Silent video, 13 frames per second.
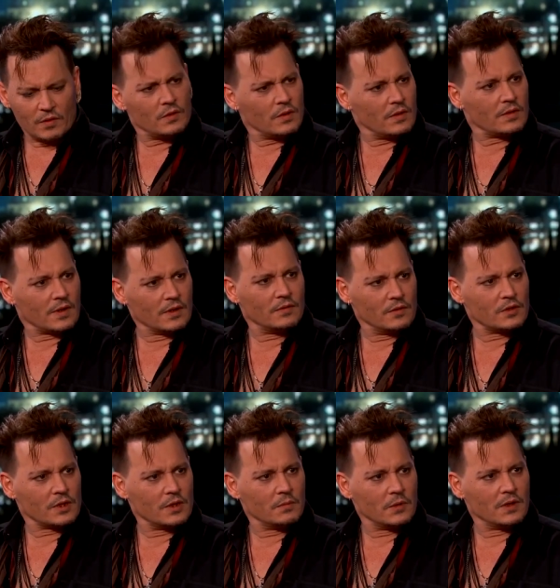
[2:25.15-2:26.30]
You, can you
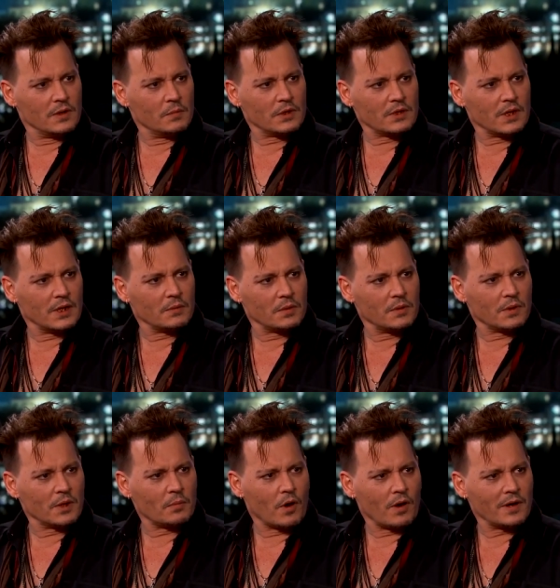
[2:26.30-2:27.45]
see me imitating people
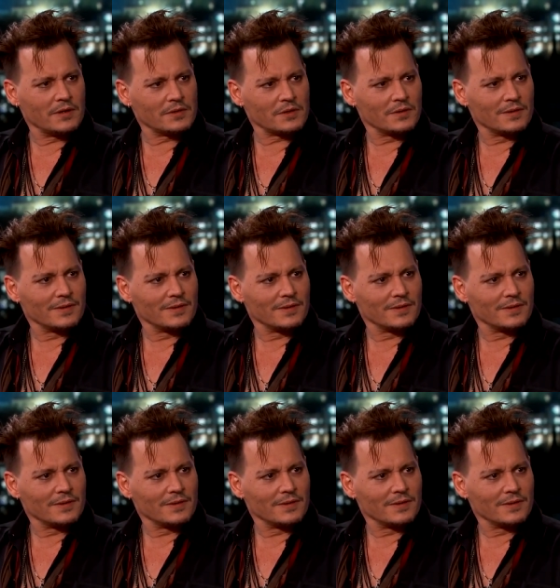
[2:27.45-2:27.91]
at parties?